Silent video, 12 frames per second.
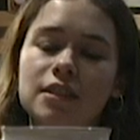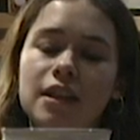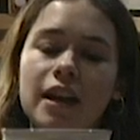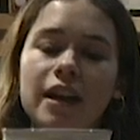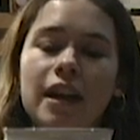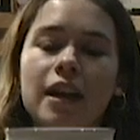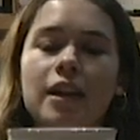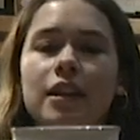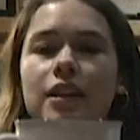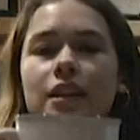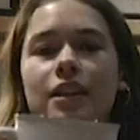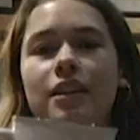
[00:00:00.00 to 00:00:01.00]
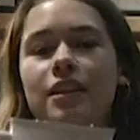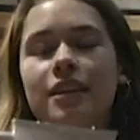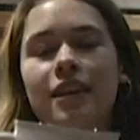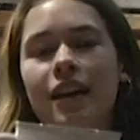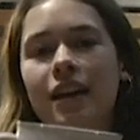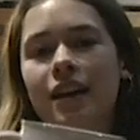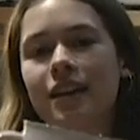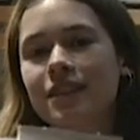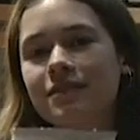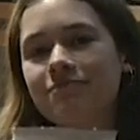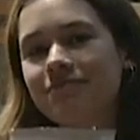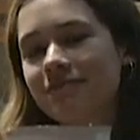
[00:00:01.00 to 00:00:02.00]
I hate, yeah,
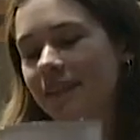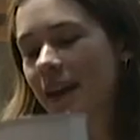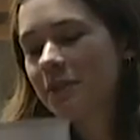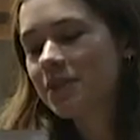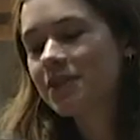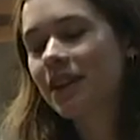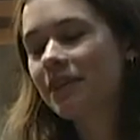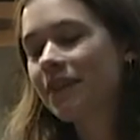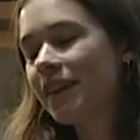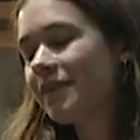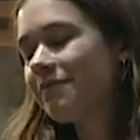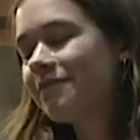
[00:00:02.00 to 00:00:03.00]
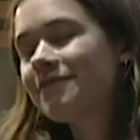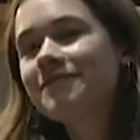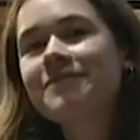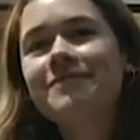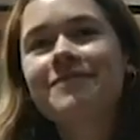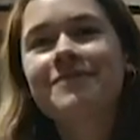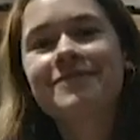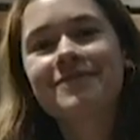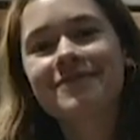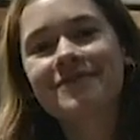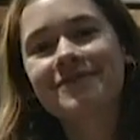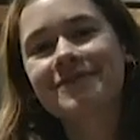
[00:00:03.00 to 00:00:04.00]
I'm just not a fan.
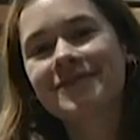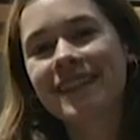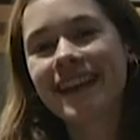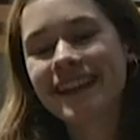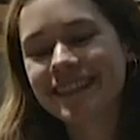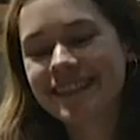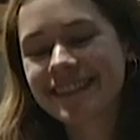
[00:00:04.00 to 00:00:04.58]
Yeah.